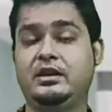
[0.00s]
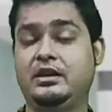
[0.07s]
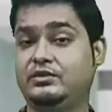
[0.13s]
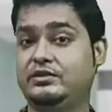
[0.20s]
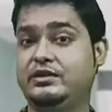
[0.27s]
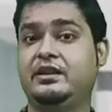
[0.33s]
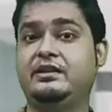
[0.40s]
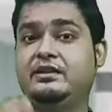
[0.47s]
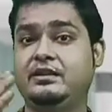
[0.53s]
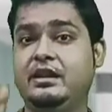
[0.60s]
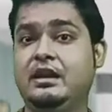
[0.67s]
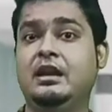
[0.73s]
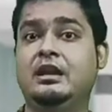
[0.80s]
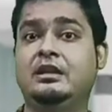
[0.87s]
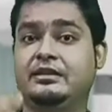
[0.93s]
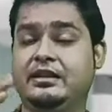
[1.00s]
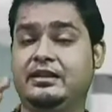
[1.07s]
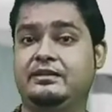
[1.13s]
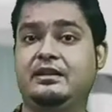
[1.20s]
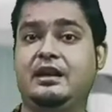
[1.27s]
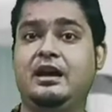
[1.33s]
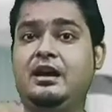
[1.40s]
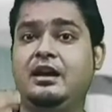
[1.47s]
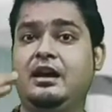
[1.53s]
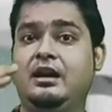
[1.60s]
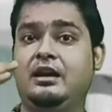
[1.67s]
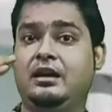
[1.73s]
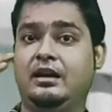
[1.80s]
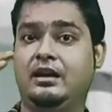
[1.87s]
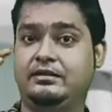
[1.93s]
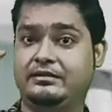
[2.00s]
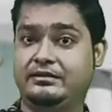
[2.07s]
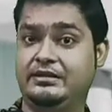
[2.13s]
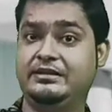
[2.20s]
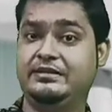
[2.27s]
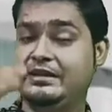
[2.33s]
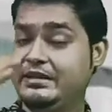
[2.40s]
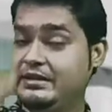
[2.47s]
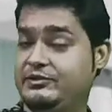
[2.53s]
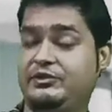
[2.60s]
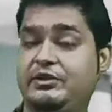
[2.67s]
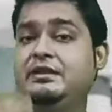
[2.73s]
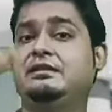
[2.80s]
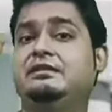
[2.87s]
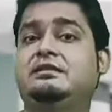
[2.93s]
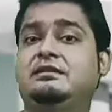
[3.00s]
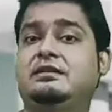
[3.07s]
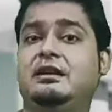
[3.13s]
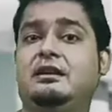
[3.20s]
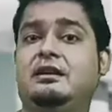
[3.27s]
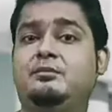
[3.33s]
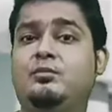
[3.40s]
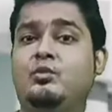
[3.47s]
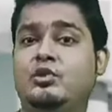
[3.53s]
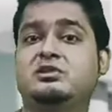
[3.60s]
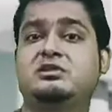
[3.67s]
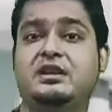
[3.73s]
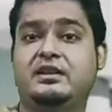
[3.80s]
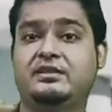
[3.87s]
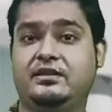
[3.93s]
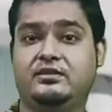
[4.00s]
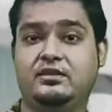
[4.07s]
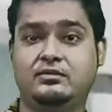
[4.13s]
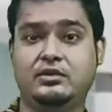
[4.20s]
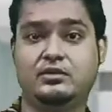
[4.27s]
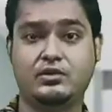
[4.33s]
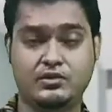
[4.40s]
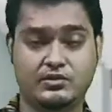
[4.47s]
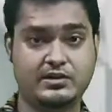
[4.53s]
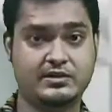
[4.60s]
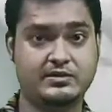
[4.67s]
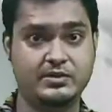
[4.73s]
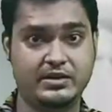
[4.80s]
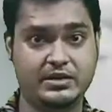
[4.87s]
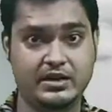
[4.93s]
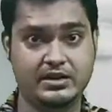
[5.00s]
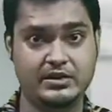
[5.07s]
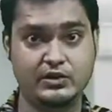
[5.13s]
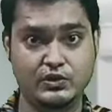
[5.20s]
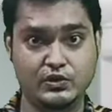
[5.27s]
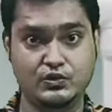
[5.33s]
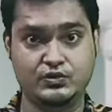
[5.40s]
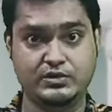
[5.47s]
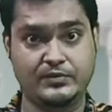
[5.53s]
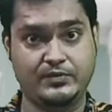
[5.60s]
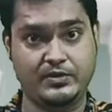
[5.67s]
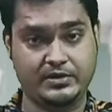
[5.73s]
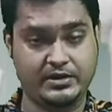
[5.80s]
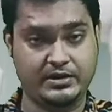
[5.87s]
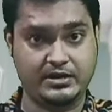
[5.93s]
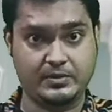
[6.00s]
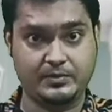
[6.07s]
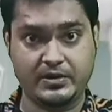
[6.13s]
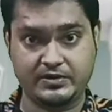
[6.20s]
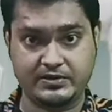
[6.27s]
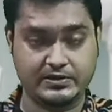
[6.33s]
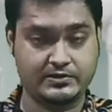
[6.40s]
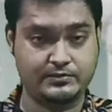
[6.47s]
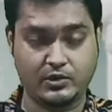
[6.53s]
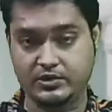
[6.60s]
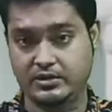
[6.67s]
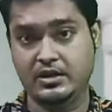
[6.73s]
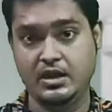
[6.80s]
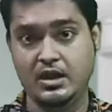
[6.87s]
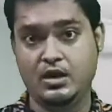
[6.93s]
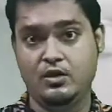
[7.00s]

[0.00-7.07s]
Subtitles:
media, so there is a this increase the more chances of the contrast media induced effect in the patient's body.